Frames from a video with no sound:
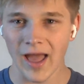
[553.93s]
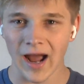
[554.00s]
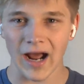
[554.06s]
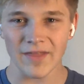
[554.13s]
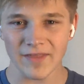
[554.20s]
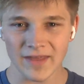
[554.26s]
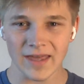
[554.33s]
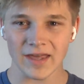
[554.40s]

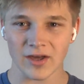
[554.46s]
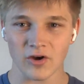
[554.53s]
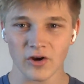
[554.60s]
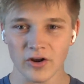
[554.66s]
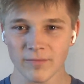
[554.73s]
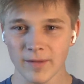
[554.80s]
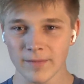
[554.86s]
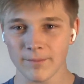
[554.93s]
I think it
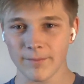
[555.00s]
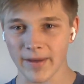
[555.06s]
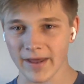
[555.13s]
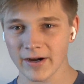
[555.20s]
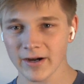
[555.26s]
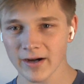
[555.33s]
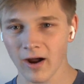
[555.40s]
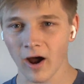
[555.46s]
could have been
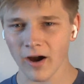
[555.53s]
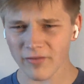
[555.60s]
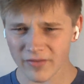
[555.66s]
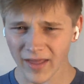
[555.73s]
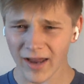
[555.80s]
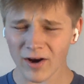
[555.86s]
better. Honestly,